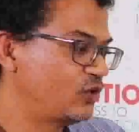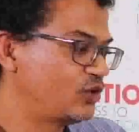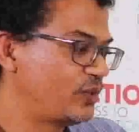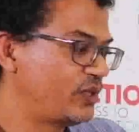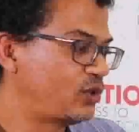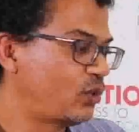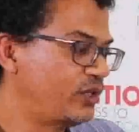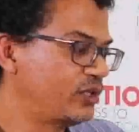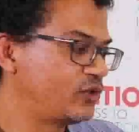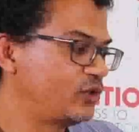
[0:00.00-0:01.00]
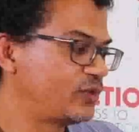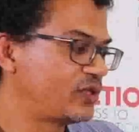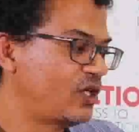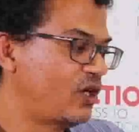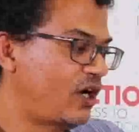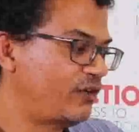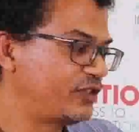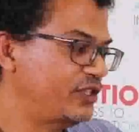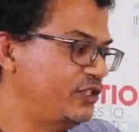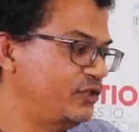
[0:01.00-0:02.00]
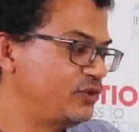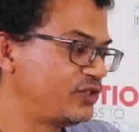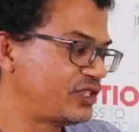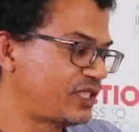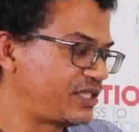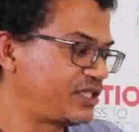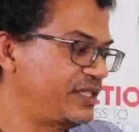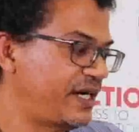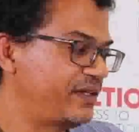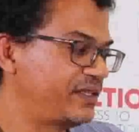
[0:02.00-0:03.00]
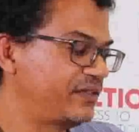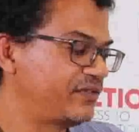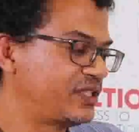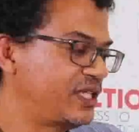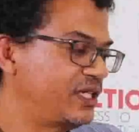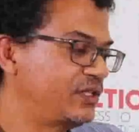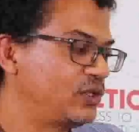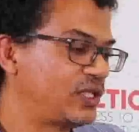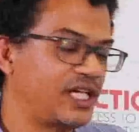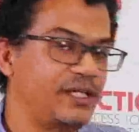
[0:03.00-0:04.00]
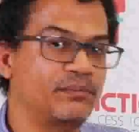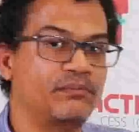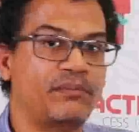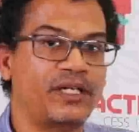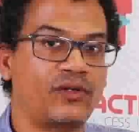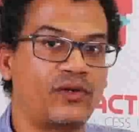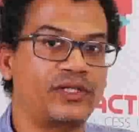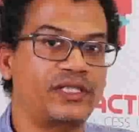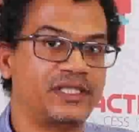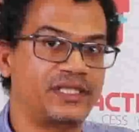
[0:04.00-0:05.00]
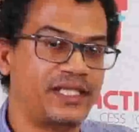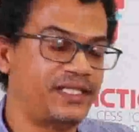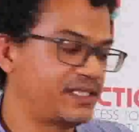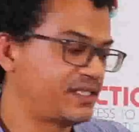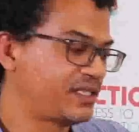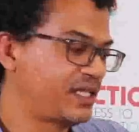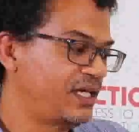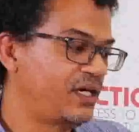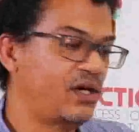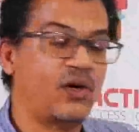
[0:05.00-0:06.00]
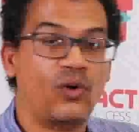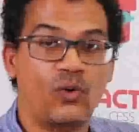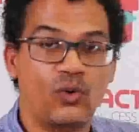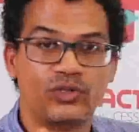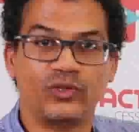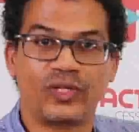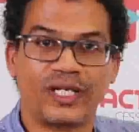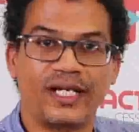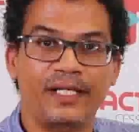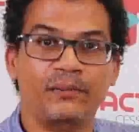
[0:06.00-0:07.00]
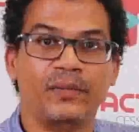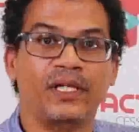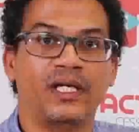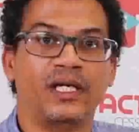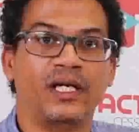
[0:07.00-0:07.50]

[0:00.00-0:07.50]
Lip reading: Conspiratorial groups often use such narratives to claim minority status or to claim